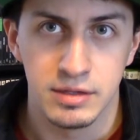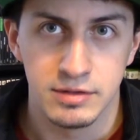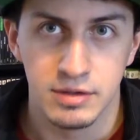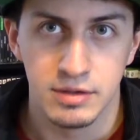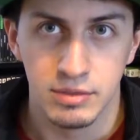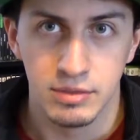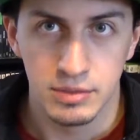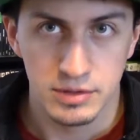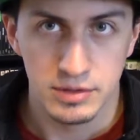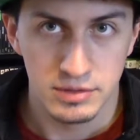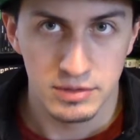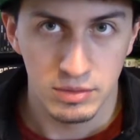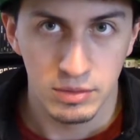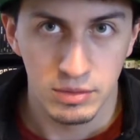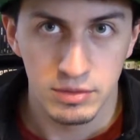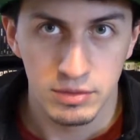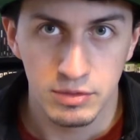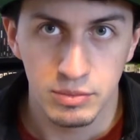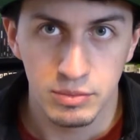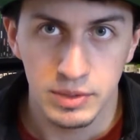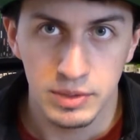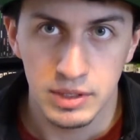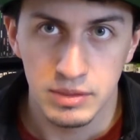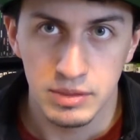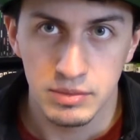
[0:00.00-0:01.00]
So we sold the
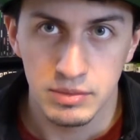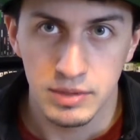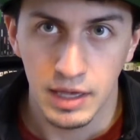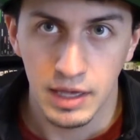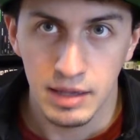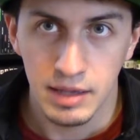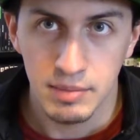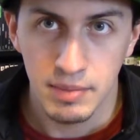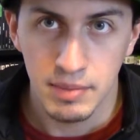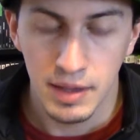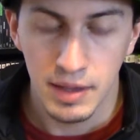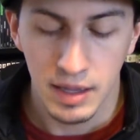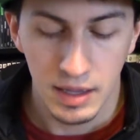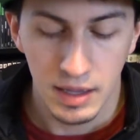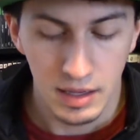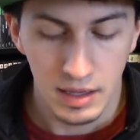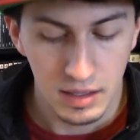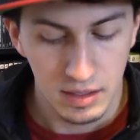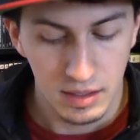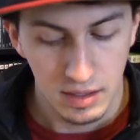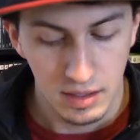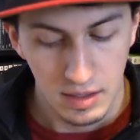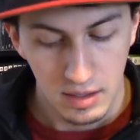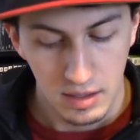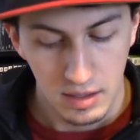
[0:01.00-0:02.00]
Wii U gamepad,